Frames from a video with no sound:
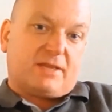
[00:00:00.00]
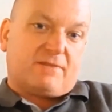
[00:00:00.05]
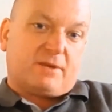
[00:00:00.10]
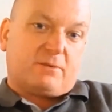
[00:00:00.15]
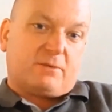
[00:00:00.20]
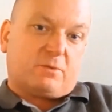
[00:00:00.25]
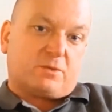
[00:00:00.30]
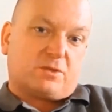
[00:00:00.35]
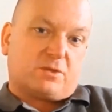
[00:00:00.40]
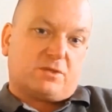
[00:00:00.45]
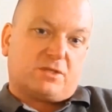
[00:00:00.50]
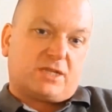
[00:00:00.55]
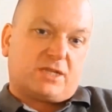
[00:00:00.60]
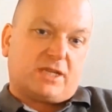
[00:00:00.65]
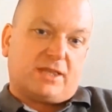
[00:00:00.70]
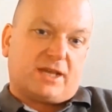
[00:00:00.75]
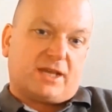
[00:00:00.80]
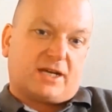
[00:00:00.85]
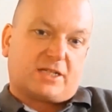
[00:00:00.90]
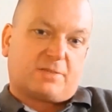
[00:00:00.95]
it wasn't
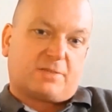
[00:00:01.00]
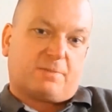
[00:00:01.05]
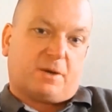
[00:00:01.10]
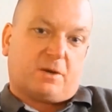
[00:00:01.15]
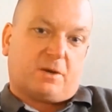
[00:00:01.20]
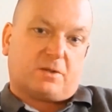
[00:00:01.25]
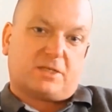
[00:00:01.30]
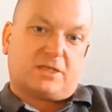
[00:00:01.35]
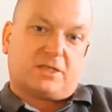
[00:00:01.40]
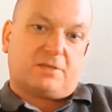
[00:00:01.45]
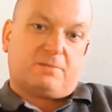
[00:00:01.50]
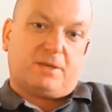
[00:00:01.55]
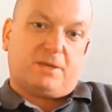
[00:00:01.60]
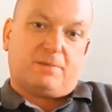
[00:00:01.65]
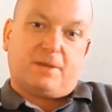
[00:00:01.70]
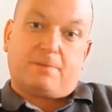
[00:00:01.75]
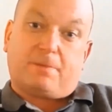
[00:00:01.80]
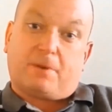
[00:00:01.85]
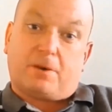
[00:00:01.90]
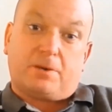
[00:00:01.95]
in that spot, it'd be
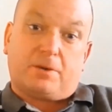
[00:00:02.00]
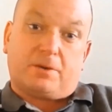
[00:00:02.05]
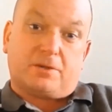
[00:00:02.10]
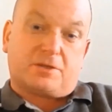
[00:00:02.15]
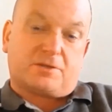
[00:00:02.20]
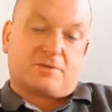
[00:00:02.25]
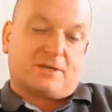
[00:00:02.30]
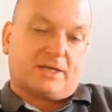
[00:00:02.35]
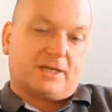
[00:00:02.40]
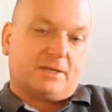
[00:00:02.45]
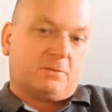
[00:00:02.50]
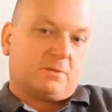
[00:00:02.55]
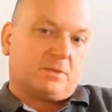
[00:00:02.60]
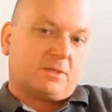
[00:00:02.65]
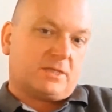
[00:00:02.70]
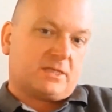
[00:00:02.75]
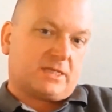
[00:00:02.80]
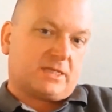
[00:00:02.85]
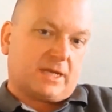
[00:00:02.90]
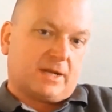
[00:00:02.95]
a bit pointless, really,
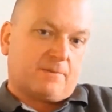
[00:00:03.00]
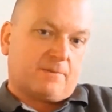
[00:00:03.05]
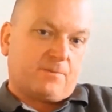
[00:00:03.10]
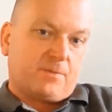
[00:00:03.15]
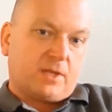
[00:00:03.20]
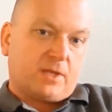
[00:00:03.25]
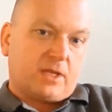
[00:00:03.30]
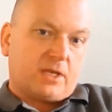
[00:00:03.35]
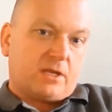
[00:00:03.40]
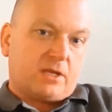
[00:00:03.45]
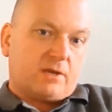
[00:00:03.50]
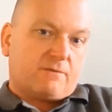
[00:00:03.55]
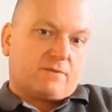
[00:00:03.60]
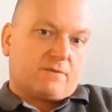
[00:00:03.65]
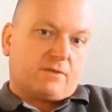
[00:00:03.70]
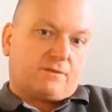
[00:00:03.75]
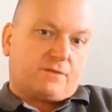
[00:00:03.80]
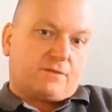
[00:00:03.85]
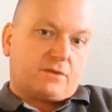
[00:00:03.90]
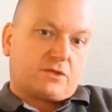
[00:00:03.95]
wouldn't it?
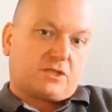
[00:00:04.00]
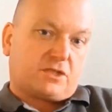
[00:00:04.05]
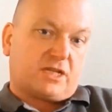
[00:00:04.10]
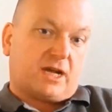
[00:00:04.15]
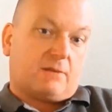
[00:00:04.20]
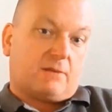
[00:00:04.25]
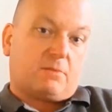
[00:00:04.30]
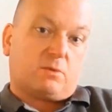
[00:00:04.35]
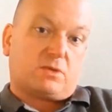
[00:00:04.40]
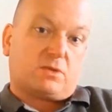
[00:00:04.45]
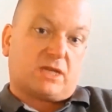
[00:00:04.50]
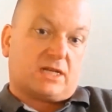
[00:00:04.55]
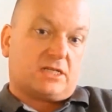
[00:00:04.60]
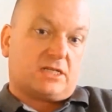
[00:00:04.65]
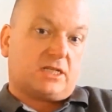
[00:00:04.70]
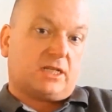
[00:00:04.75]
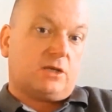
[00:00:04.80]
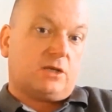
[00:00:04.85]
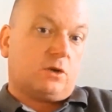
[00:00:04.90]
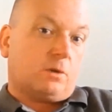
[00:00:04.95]
For the first time, I was
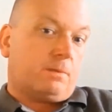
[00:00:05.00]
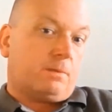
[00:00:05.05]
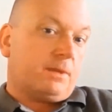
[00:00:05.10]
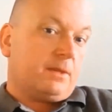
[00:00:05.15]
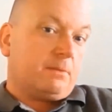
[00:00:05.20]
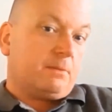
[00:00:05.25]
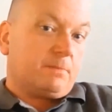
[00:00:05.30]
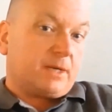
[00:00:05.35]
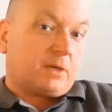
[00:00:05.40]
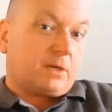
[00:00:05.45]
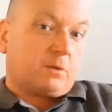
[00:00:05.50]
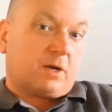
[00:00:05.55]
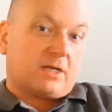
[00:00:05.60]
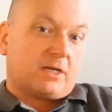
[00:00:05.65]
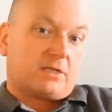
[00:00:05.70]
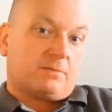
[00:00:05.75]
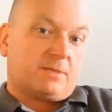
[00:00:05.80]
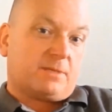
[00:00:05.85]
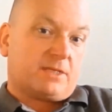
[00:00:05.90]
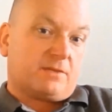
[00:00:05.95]
actually hoping there'd be
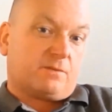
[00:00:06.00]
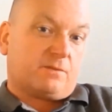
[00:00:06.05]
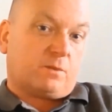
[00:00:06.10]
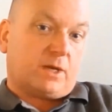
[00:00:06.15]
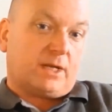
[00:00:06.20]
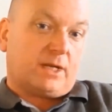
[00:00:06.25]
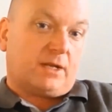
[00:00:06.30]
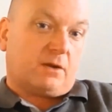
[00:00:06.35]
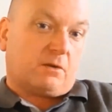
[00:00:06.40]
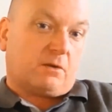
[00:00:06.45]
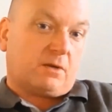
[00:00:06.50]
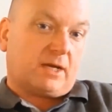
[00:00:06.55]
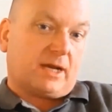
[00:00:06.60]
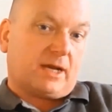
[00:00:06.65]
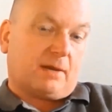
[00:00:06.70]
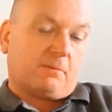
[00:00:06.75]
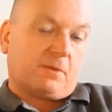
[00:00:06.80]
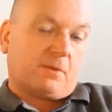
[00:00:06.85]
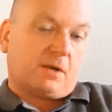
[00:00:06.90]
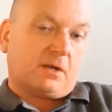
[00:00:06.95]
quite a bit of wind on
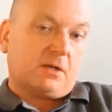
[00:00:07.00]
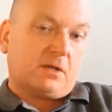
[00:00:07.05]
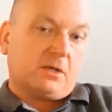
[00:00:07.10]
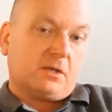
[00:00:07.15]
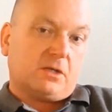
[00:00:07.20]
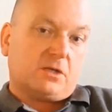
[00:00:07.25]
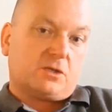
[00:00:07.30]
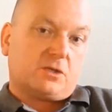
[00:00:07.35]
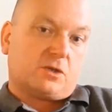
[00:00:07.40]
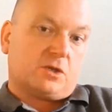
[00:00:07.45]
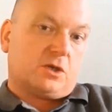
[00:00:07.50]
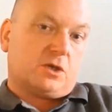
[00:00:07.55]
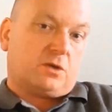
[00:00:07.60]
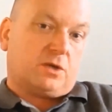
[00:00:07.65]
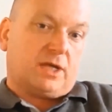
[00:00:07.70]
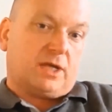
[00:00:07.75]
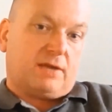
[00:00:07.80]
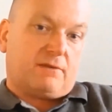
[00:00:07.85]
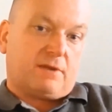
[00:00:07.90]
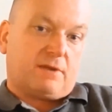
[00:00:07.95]
camera, so you could
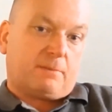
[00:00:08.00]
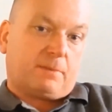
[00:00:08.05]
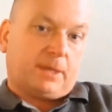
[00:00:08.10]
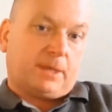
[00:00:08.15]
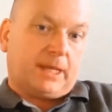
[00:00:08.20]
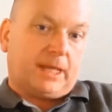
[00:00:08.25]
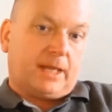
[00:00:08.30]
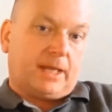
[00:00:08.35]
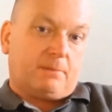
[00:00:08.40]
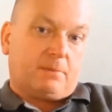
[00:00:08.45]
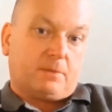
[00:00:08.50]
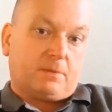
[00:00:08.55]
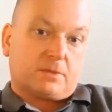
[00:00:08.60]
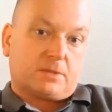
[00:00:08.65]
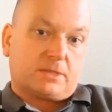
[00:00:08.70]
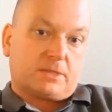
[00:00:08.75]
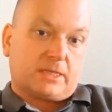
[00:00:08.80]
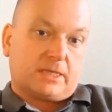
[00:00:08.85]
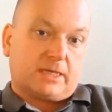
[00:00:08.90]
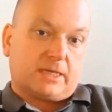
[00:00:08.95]
hear it play,
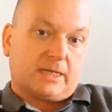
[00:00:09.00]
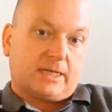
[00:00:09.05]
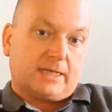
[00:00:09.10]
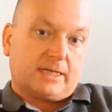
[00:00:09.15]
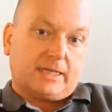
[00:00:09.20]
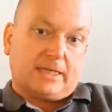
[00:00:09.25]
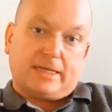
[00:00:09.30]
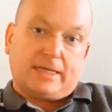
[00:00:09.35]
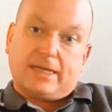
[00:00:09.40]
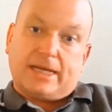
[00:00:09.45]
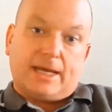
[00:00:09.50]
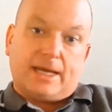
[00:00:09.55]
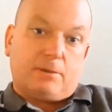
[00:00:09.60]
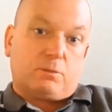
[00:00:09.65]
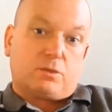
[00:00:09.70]
but it